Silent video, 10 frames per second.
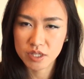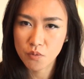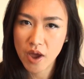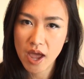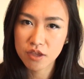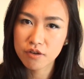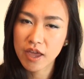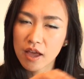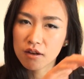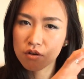where you
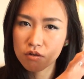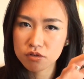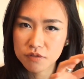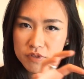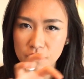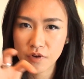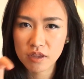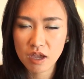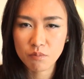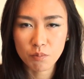get loads of different
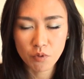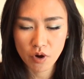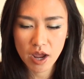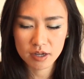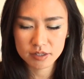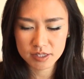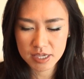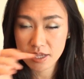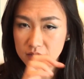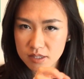type of products
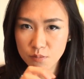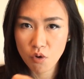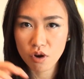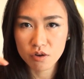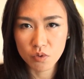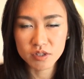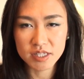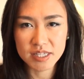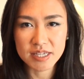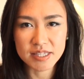in a smaller
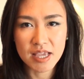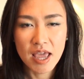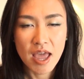quantities,